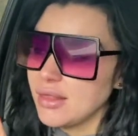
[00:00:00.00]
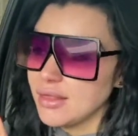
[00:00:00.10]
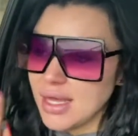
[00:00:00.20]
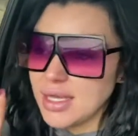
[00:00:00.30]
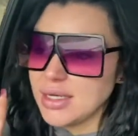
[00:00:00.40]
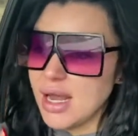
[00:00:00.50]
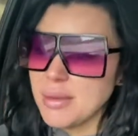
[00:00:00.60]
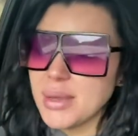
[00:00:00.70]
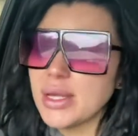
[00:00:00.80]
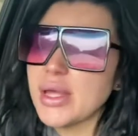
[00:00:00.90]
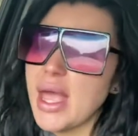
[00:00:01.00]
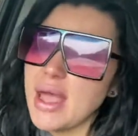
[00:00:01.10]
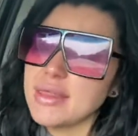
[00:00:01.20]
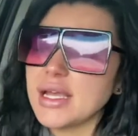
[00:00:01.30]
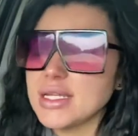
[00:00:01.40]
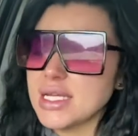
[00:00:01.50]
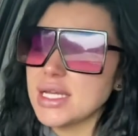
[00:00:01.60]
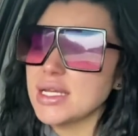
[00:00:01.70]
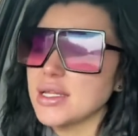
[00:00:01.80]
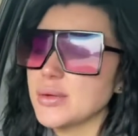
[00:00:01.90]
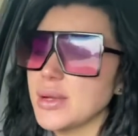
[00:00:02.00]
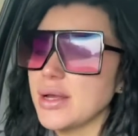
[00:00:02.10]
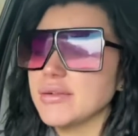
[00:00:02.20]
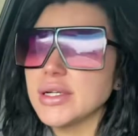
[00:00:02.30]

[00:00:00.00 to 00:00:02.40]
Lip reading: Then I'm like, okay, I think I did it, like whatever.